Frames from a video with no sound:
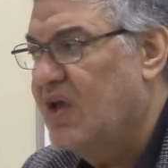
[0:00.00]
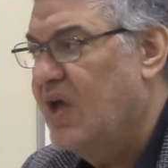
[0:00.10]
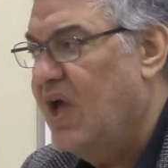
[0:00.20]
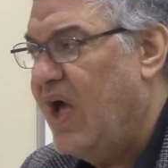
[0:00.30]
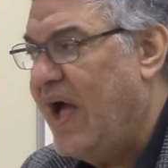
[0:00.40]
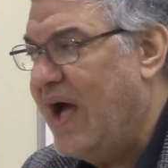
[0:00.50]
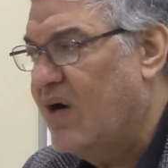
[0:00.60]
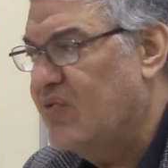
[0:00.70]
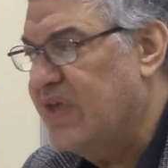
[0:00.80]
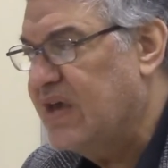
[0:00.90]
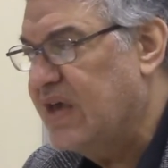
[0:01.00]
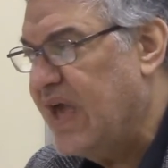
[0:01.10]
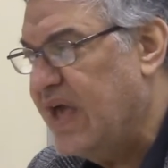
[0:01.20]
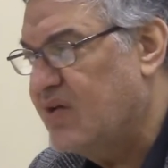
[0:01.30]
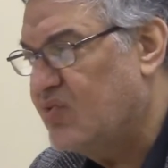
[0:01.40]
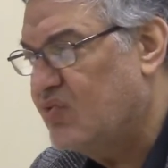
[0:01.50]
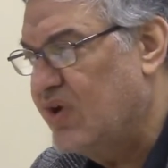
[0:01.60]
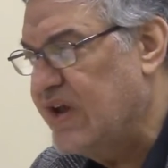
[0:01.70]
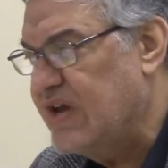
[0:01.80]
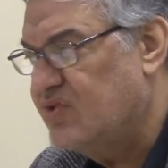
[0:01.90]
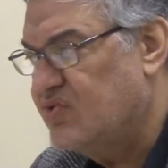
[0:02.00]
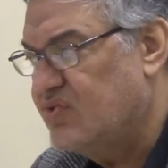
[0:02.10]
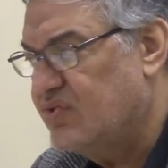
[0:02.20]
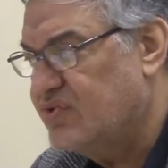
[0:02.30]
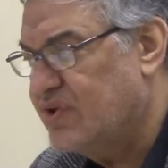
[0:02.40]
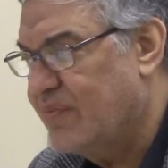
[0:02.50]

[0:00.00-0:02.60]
how they can relate to some other